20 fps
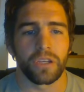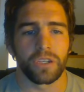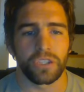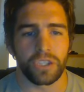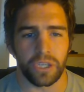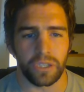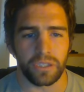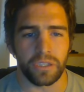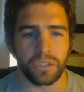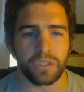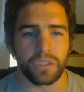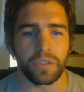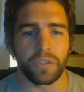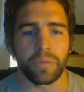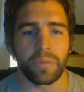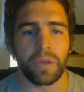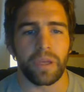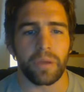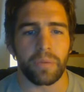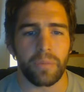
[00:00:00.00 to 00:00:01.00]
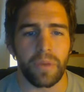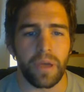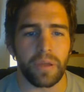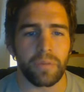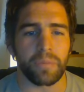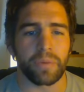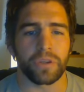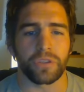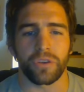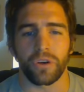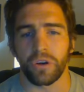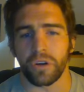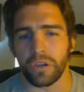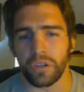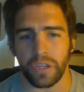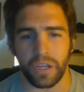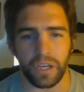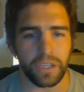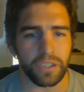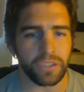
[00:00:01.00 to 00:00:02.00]
Justice is being met because all
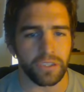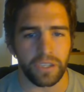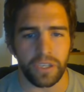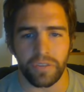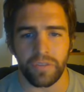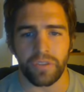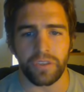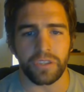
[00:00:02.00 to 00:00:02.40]
clients are given